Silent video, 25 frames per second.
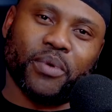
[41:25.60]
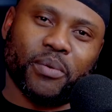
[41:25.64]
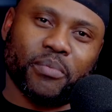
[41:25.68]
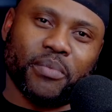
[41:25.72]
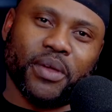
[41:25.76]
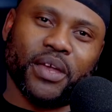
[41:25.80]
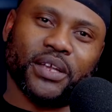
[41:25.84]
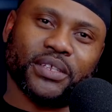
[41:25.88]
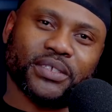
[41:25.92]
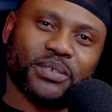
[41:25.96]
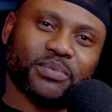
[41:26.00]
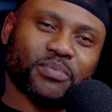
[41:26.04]
my
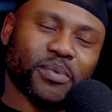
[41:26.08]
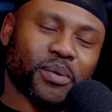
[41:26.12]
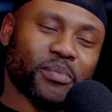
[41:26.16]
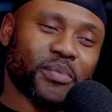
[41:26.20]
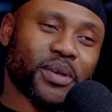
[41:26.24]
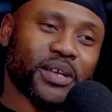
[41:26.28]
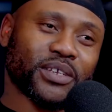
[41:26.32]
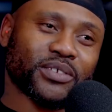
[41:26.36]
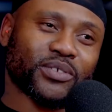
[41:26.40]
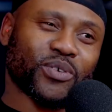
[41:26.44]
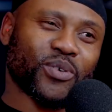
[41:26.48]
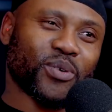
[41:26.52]

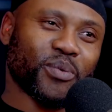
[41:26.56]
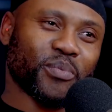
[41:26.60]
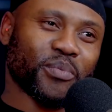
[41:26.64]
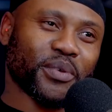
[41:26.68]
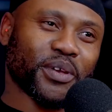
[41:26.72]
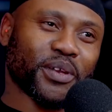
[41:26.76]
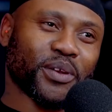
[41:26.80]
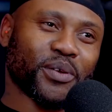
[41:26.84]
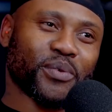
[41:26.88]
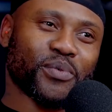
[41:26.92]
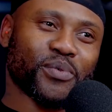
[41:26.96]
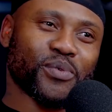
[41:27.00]
man's called me
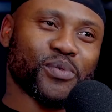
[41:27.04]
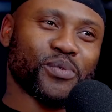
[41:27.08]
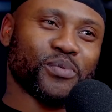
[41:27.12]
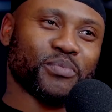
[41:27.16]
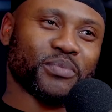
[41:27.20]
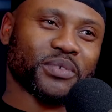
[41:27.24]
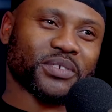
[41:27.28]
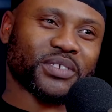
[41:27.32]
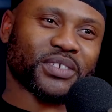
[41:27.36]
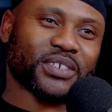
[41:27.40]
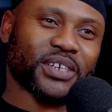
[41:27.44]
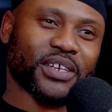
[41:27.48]
in a room.
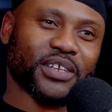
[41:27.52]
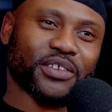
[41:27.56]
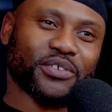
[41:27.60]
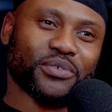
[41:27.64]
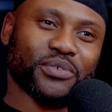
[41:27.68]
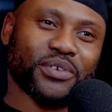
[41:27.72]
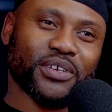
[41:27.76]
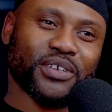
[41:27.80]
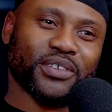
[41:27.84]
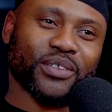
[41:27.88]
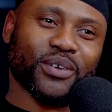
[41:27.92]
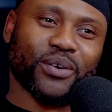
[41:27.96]
He said, "You
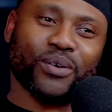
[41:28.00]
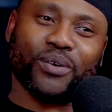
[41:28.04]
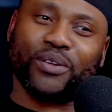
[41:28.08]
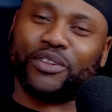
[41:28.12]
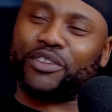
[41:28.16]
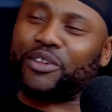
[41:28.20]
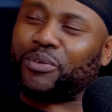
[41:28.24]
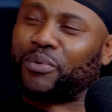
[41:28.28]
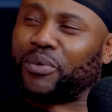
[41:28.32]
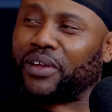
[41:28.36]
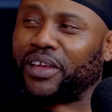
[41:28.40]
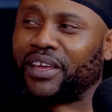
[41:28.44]
either all
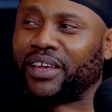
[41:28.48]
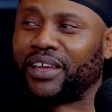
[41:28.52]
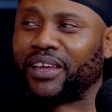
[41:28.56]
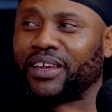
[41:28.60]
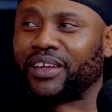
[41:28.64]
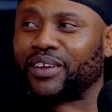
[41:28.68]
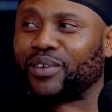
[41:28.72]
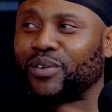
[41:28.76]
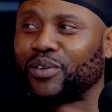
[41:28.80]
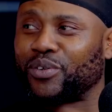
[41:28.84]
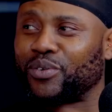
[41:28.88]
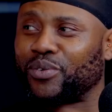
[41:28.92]
the way
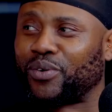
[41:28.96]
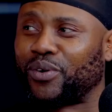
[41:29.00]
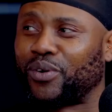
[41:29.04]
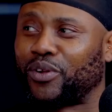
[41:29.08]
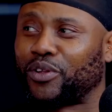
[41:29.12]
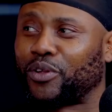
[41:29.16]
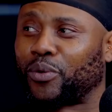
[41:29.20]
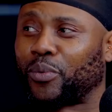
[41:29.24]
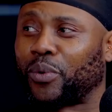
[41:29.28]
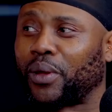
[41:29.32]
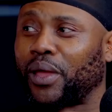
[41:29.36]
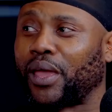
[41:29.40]
in or you're all
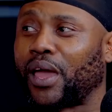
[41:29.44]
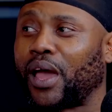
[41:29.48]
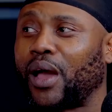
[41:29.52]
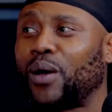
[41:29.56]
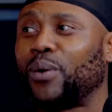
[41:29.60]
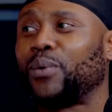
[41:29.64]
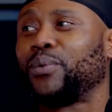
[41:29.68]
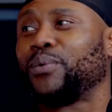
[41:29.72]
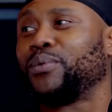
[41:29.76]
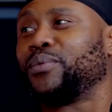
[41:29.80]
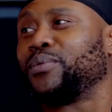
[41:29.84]
the way out."